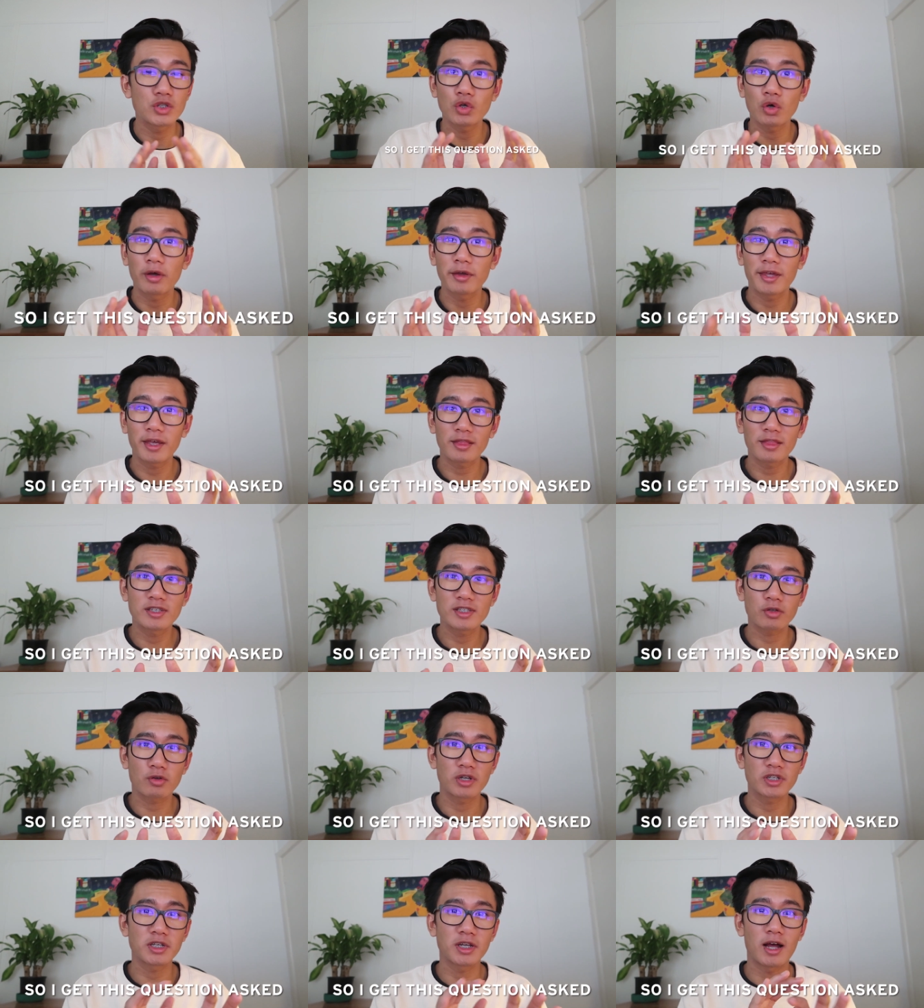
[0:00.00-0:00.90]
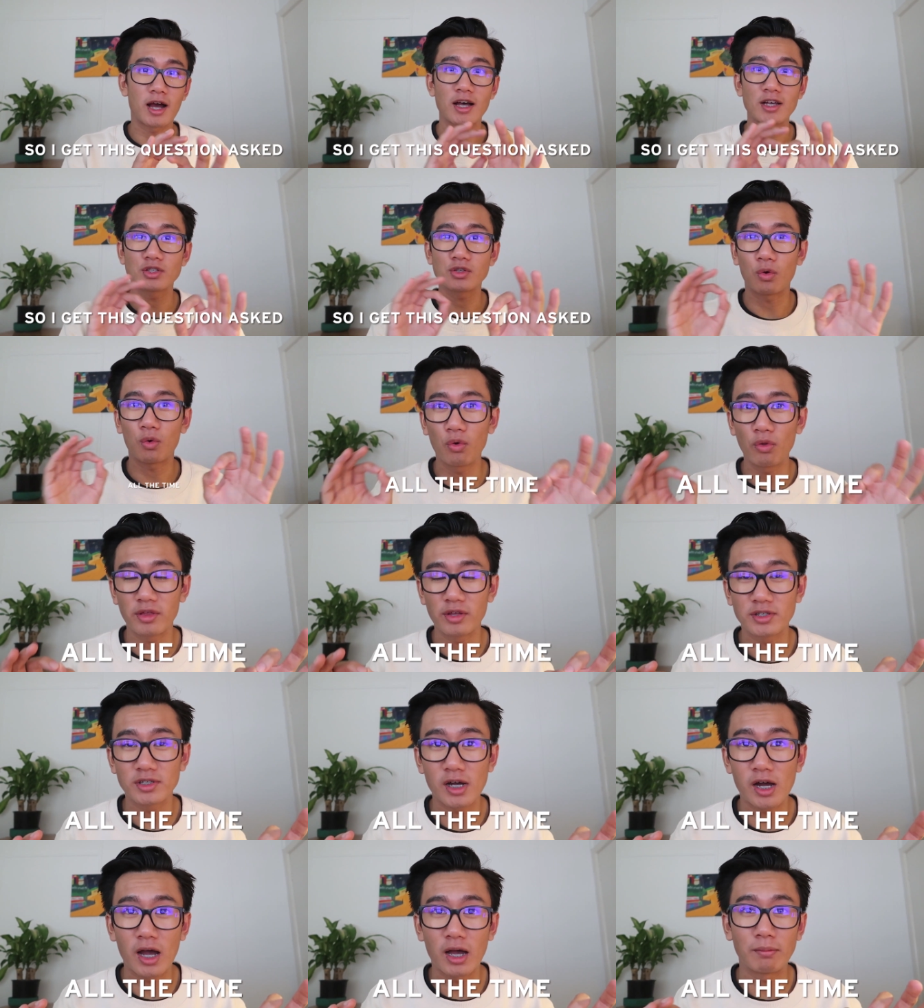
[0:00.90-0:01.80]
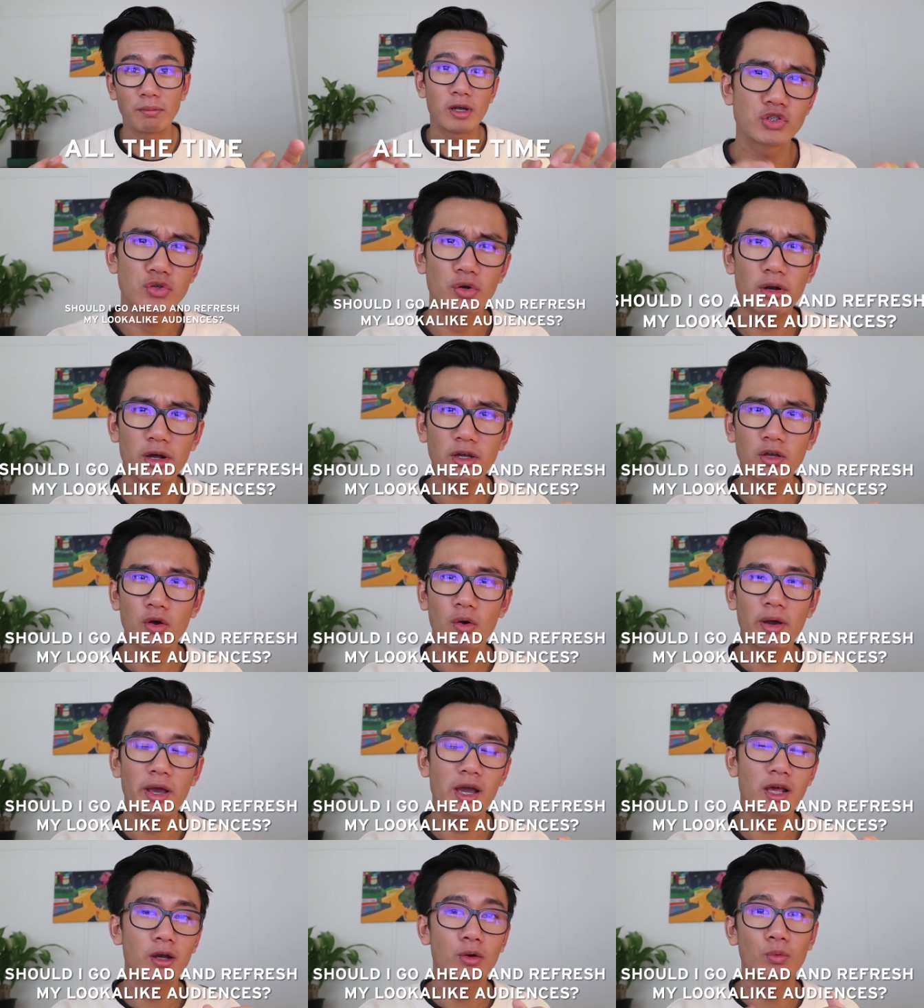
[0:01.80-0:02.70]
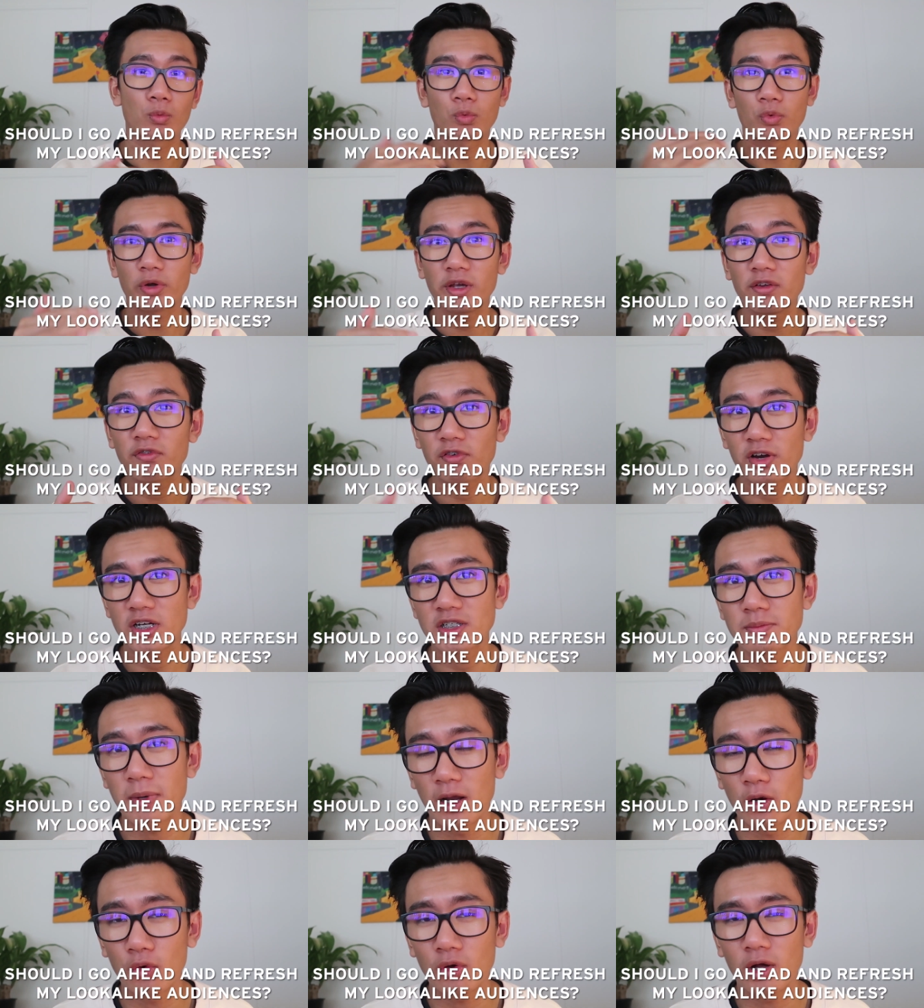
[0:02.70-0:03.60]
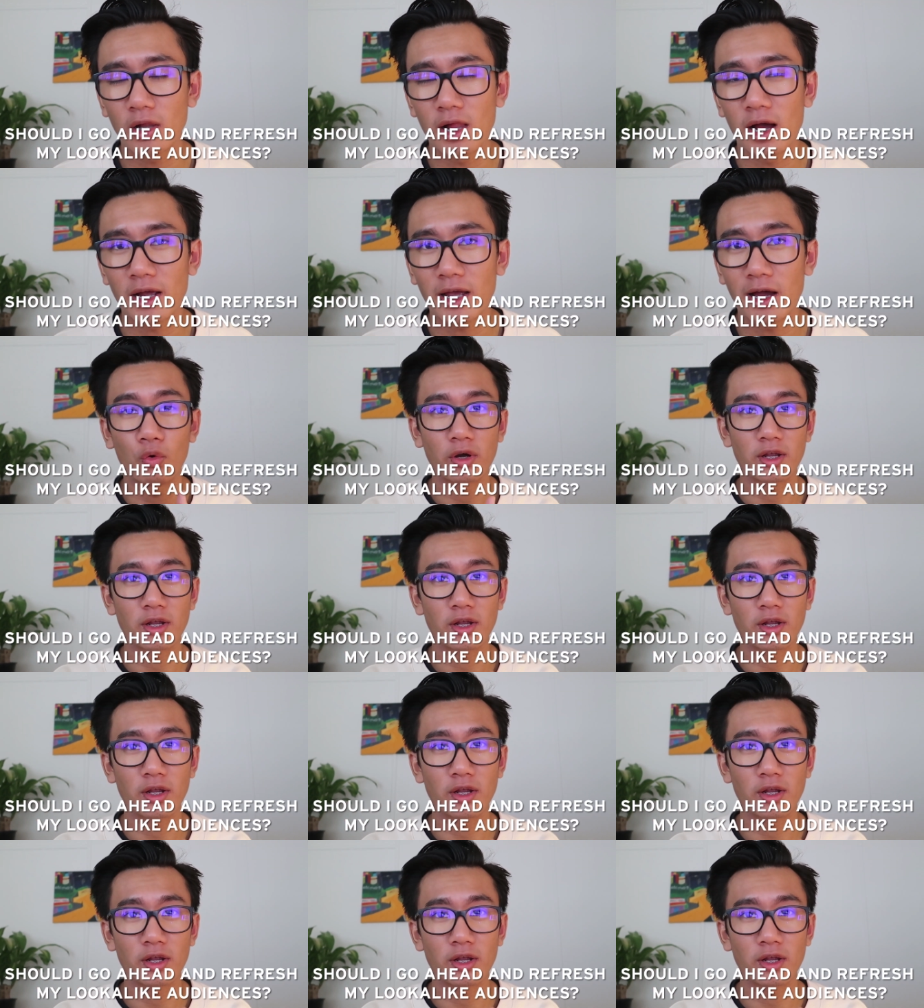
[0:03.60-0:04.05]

So I get this question asked all the time. Should I go ahead and refresh my lookalike